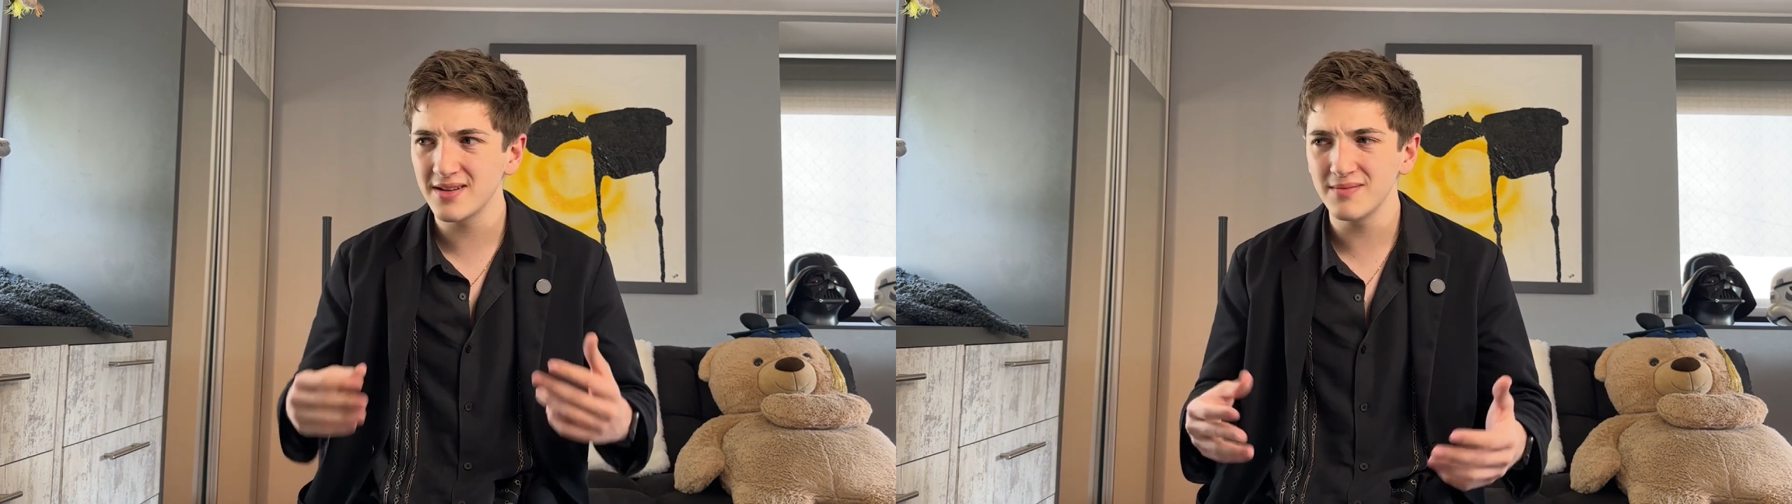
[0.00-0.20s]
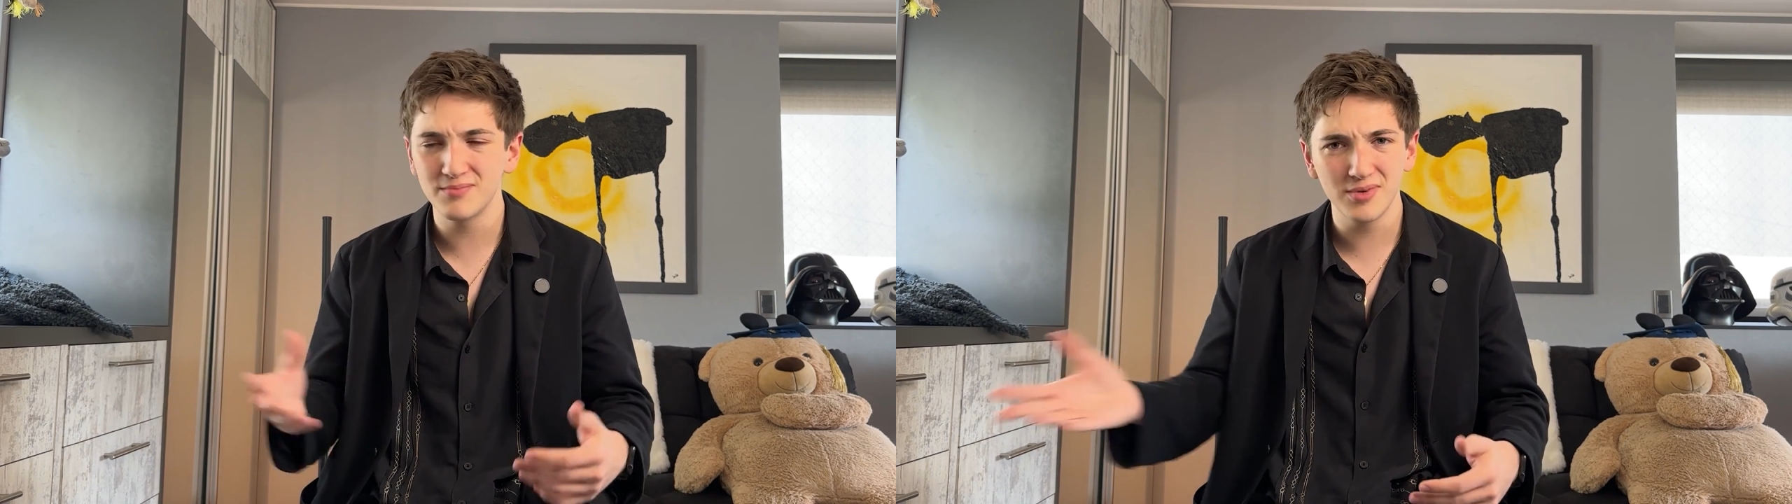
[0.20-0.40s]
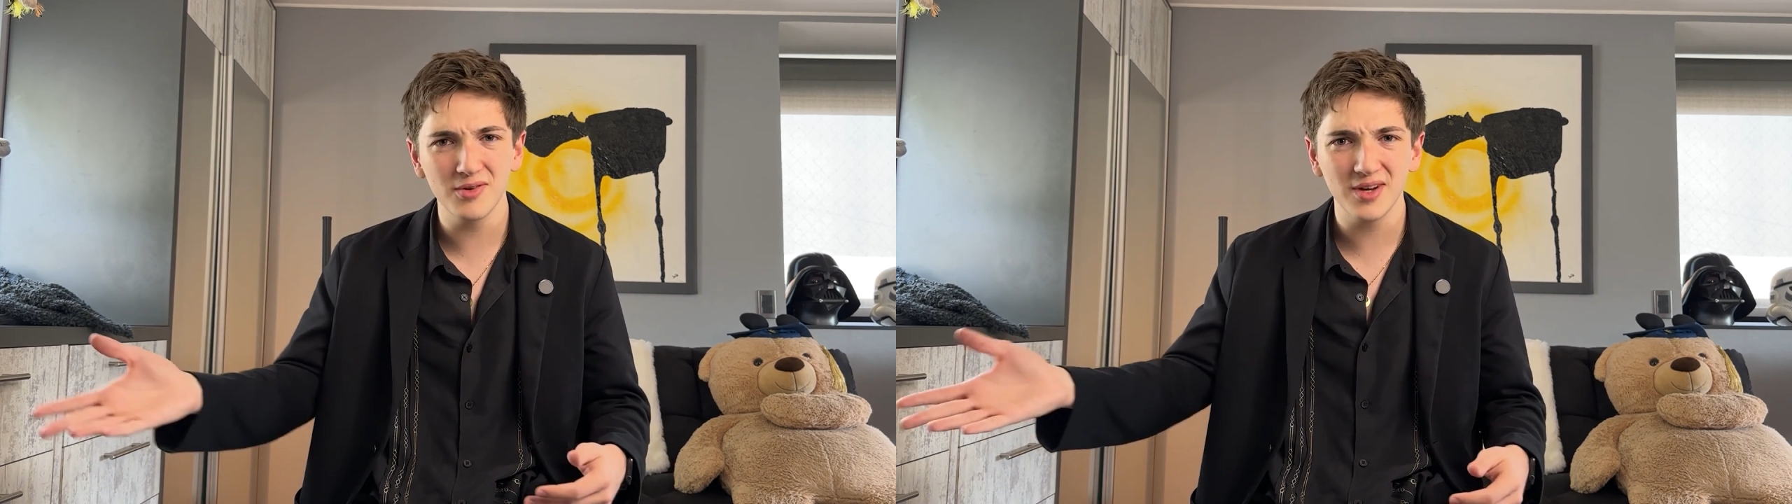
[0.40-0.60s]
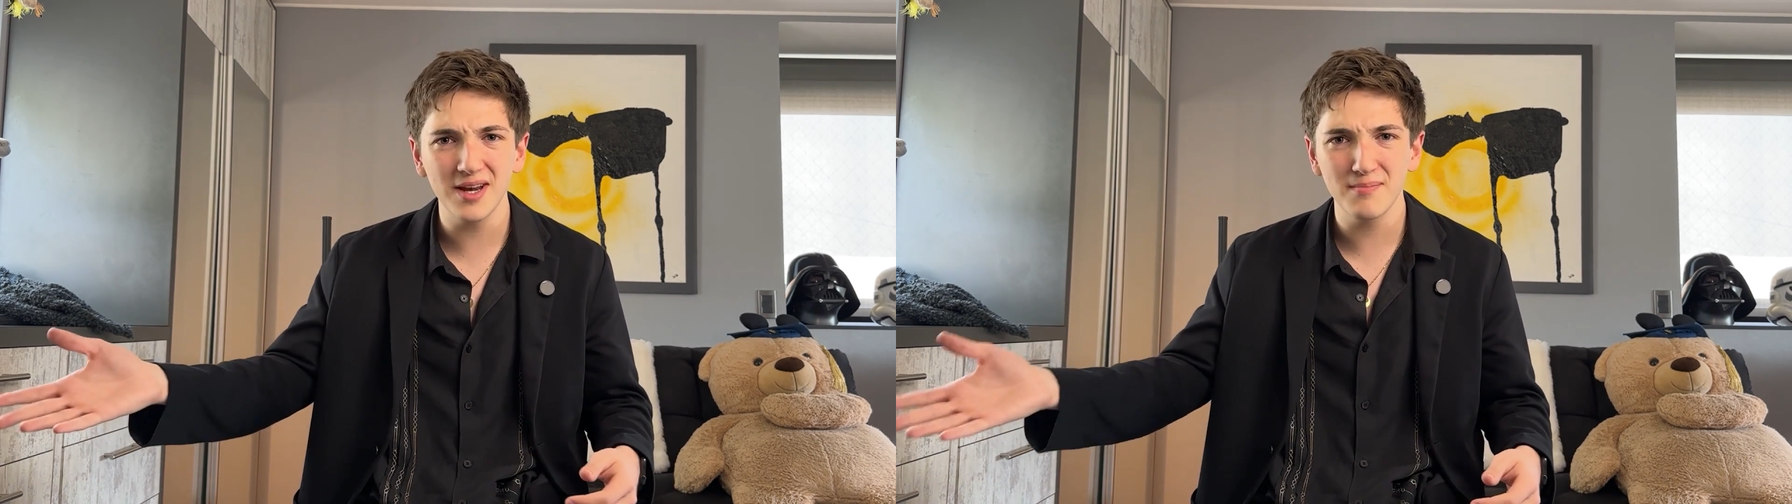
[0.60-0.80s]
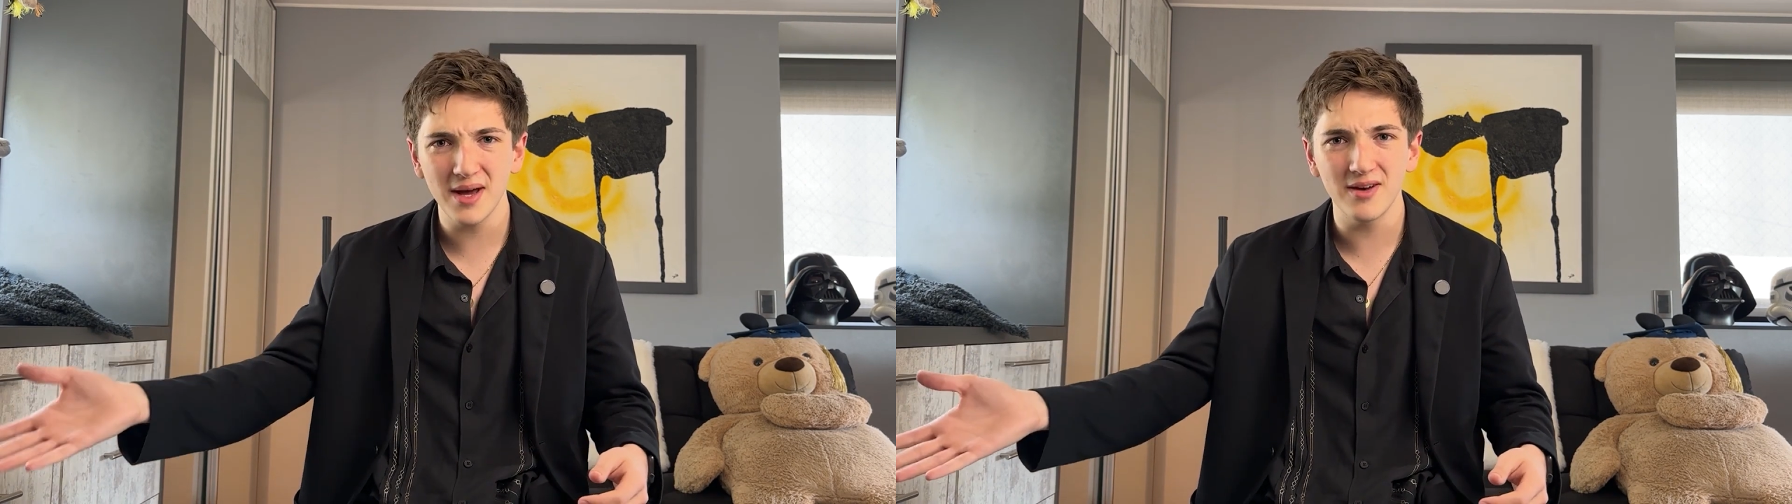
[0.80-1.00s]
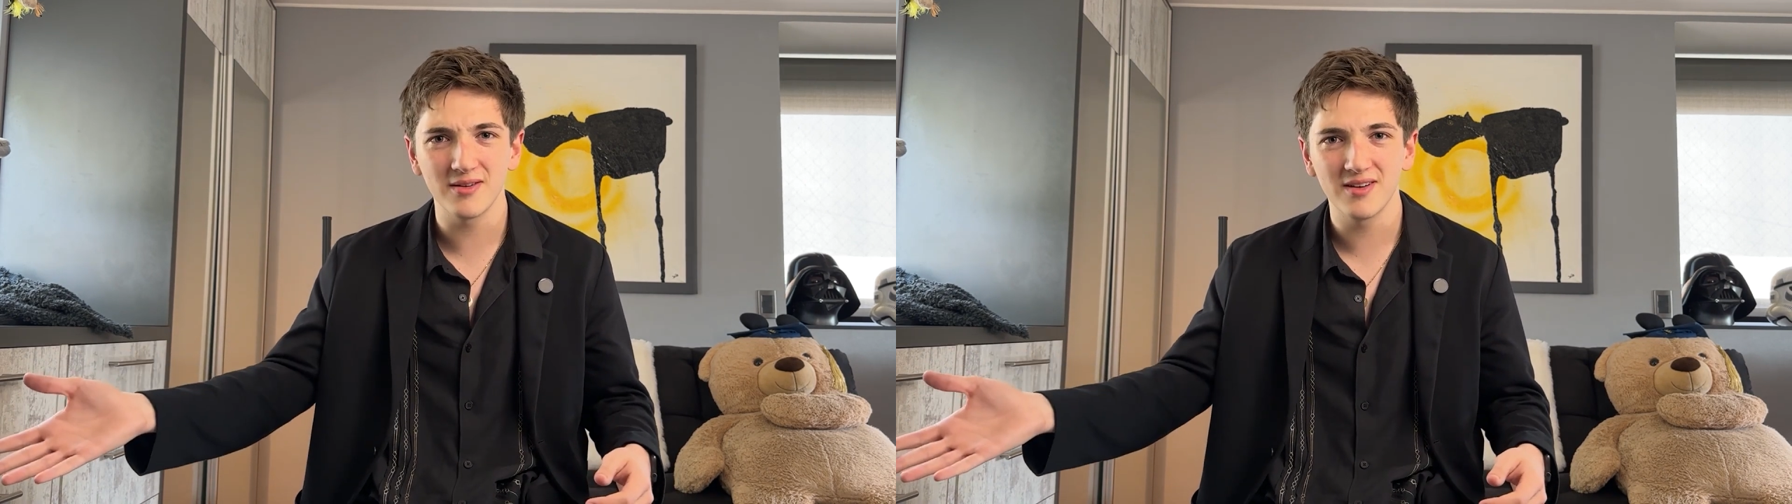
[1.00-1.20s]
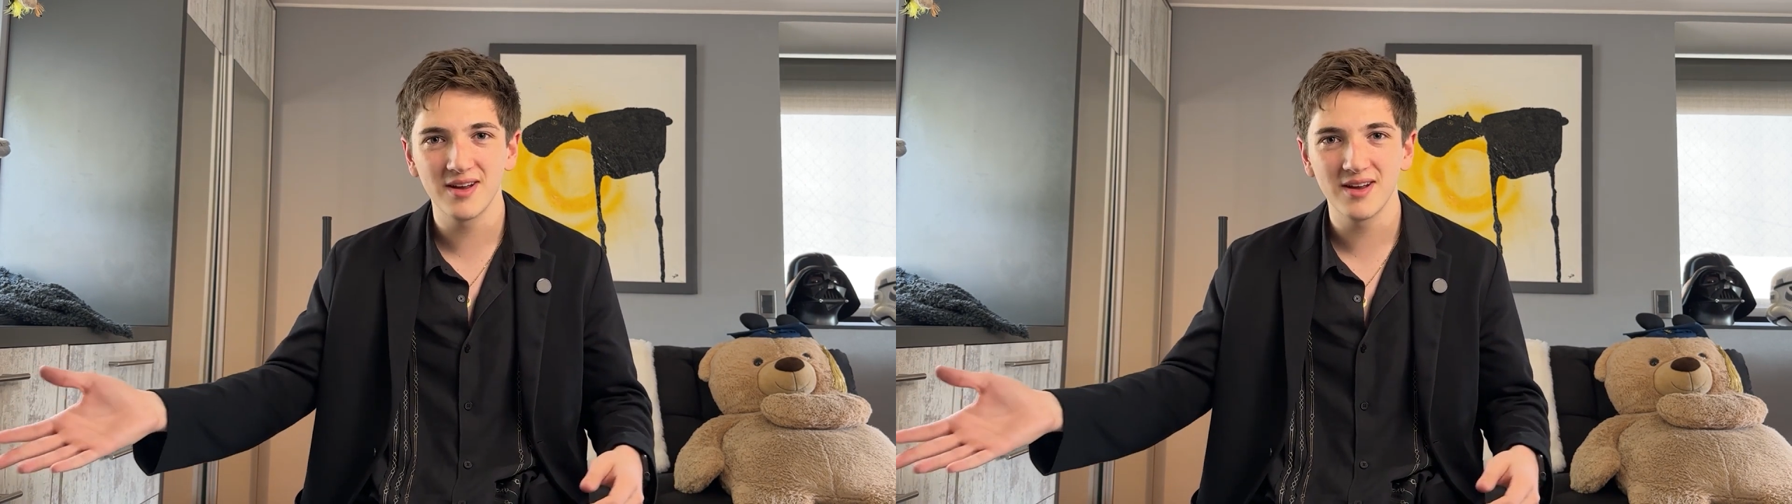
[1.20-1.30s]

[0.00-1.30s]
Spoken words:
bro, you're getting better.